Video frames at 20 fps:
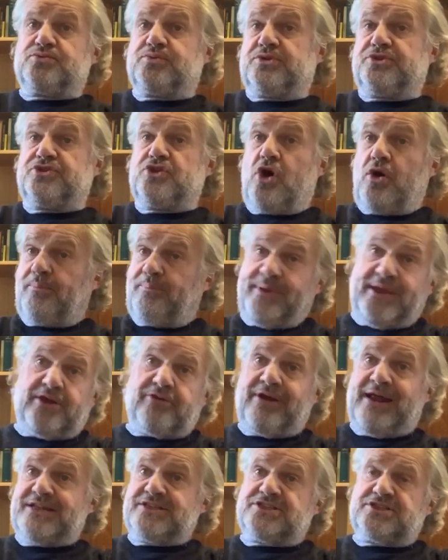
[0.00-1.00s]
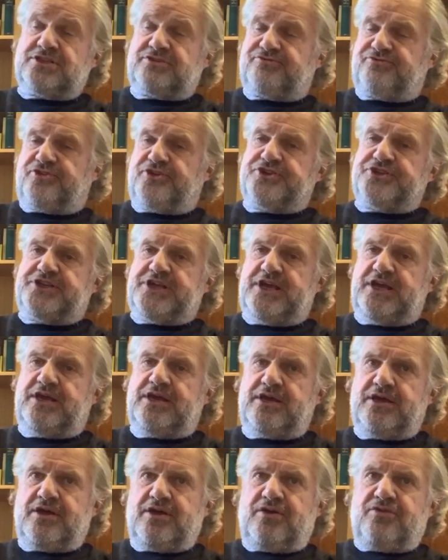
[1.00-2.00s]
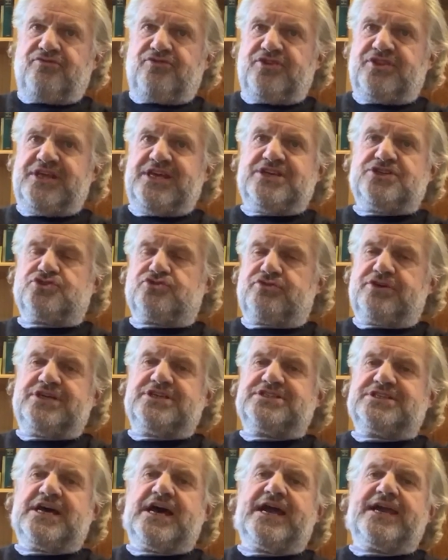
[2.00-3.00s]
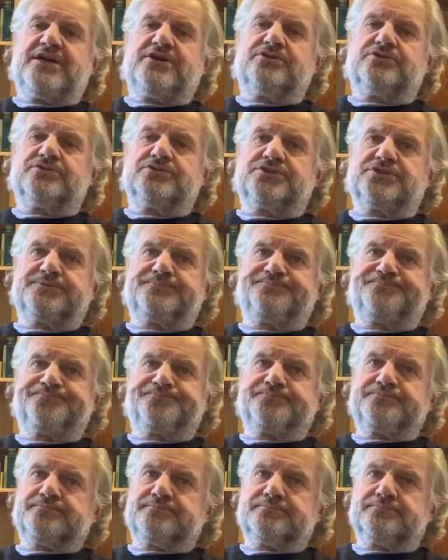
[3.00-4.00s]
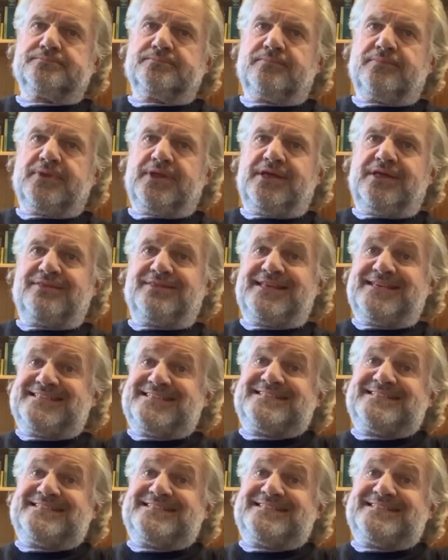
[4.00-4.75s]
will not be granted funding for these 3 cycles. This